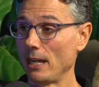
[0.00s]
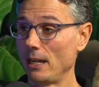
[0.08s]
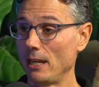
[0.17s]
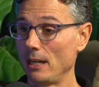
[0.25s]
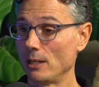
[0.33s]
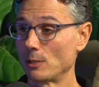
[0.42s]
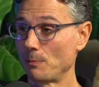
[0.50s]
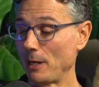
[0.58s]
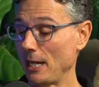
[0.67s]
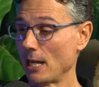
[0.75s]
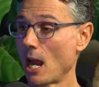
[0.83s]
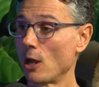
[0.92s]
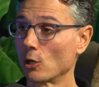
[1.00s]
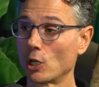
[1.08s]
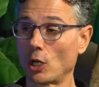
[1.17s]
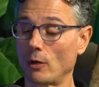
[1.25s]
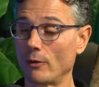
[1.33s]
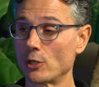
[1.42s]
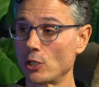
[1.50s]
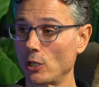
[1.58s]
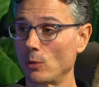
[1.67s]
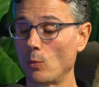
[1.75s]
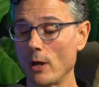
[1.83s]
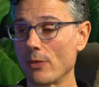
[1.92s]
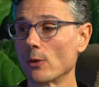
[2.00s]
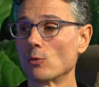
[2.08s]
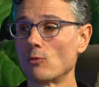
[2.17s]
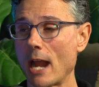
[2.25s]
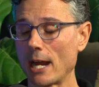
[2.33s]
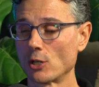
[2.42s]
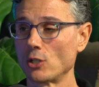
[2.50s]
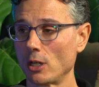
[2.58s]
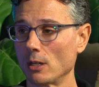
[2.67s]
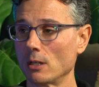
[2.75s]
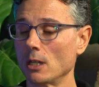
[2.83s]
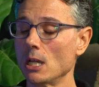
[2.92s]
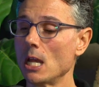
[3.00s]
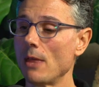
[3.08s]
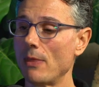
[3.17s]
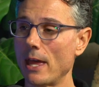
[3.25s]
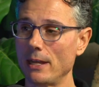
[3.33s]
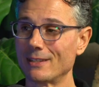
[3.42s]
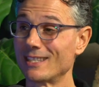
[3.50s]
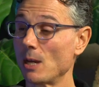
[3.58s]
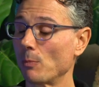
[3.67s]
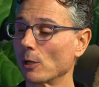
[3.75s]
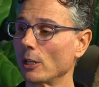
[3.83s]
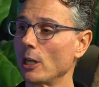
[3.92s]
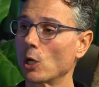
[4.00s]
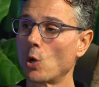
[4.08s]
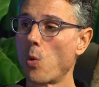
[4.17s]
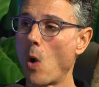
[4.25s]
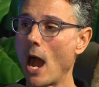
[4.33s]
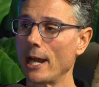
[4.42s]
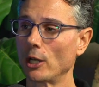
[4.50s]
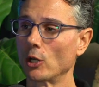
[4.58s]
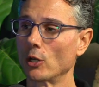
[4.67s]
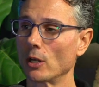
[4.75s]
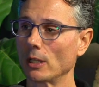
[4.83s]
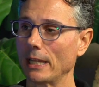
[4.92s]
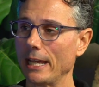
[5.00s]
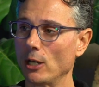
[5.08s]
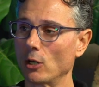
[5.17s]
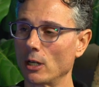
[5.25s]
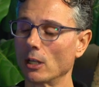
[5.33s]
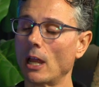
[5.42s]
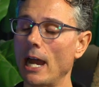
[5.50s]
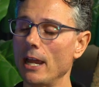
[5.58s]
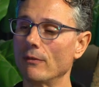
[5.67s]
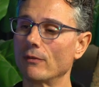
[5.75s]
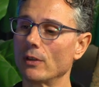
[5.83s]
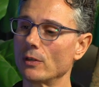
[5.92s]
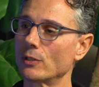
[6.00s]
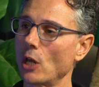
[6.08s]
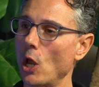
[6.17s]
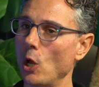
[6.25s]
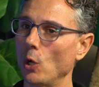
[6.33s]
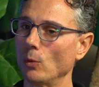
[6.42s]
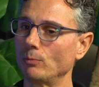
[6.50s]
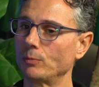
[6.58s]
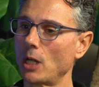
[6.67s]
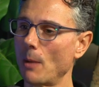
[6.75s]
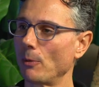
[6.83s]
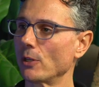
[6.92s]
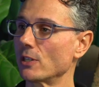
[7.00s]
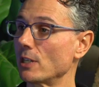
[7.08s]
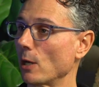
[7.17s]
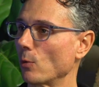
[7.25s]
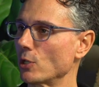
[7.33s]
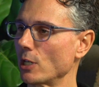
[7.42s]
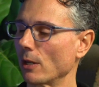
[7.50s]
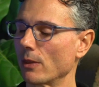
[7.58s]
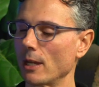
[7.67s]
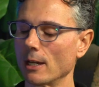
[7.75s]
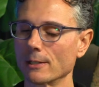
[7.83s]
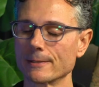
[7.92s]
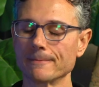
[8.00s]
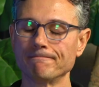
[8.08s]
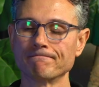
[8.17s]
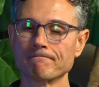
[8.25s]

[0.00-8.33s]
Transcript: It is penile curvature with erection that is typically acquired later in life. So a couple distinguishing things.